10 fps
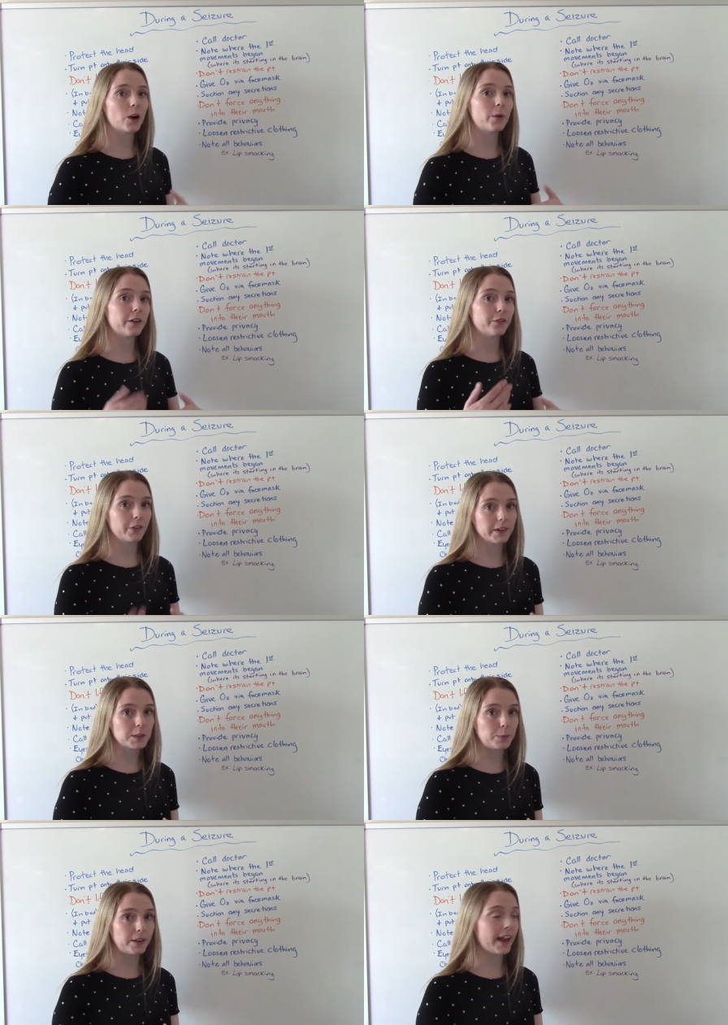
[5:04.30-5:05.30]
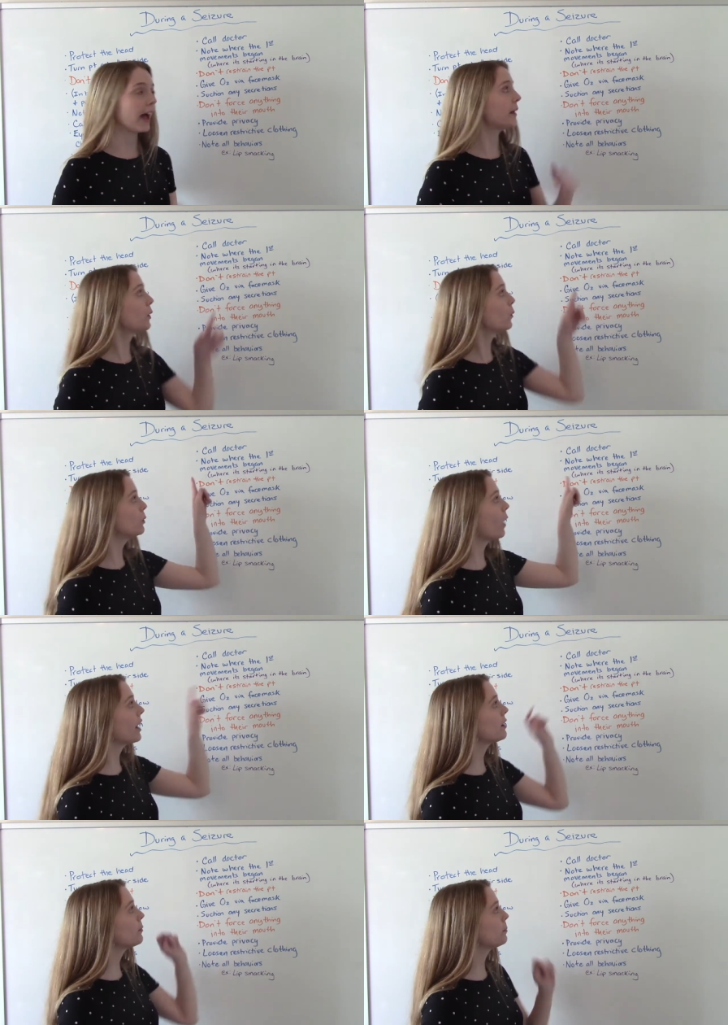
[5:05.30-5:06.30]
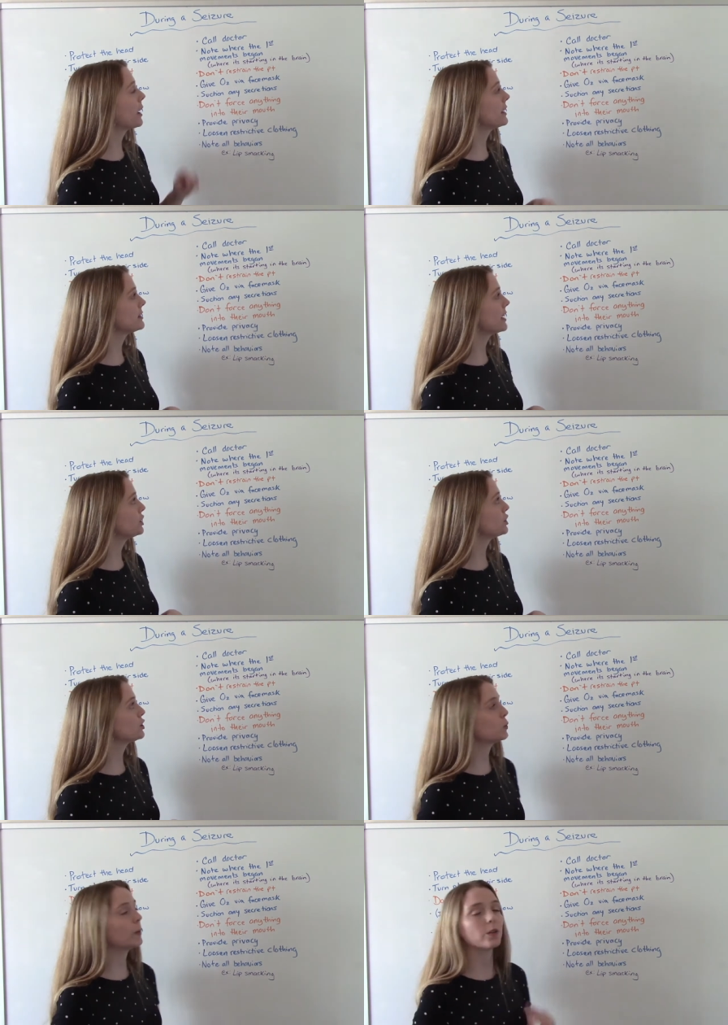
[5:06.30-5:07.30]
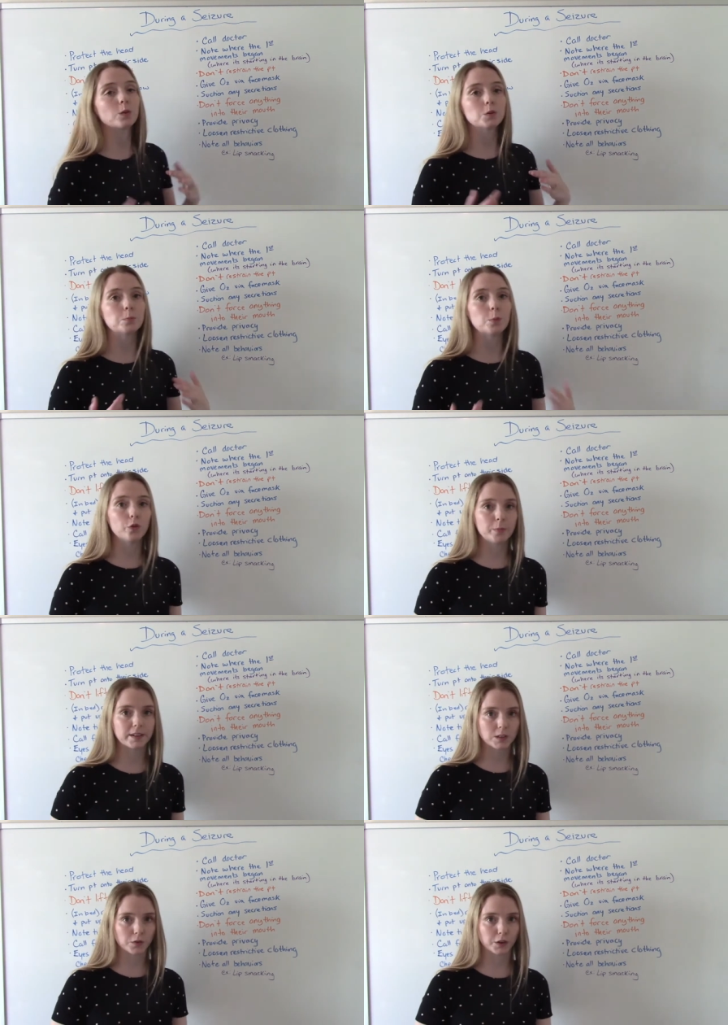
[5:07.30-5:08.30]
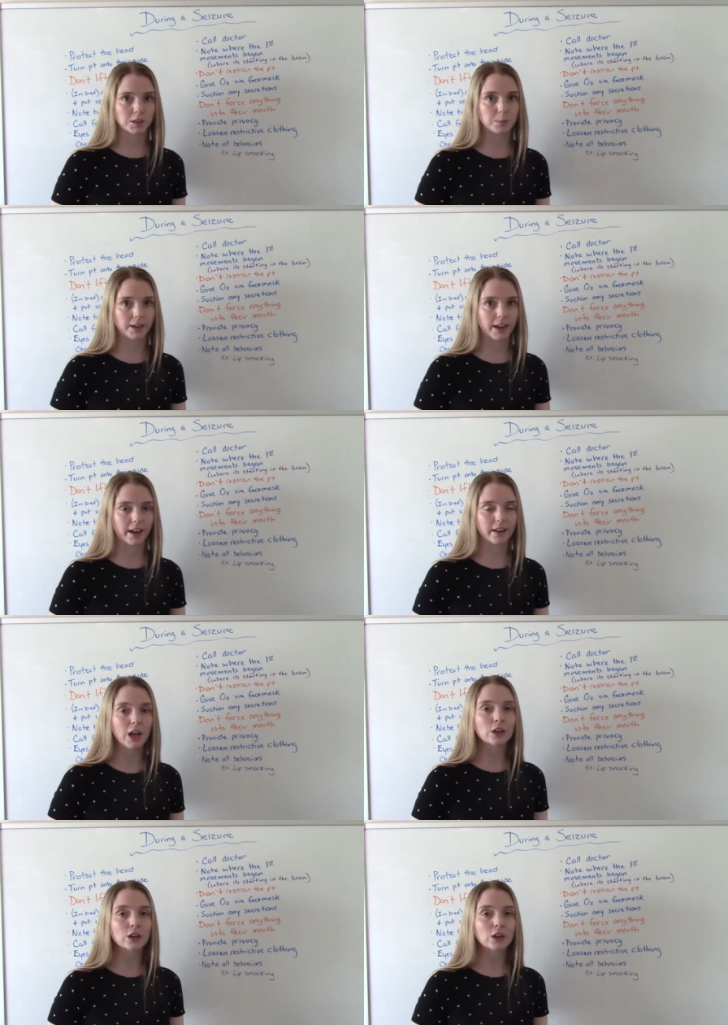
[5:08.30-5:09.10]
when it first began, we want to pay attention to where those movements first began.